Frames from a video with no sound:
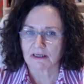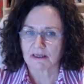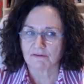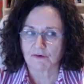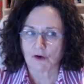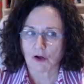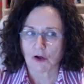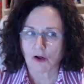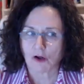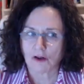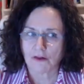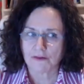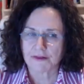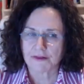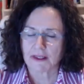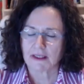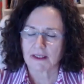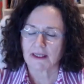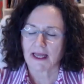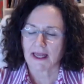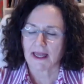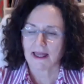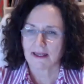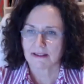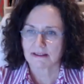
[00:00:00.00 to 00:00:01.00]
of all the
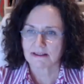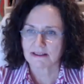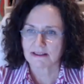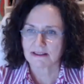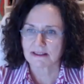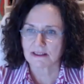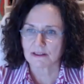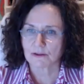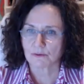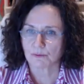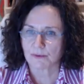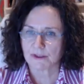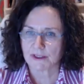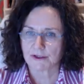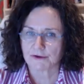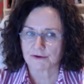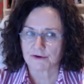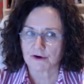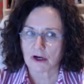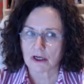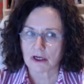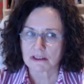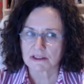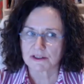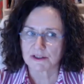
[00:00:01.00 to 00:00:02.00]
lands that we are
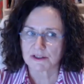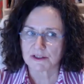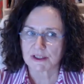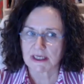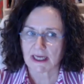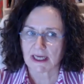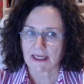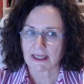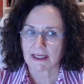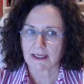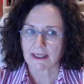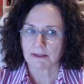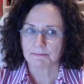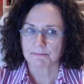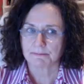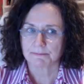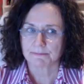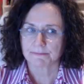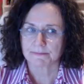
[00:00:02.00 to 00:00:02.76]
on today.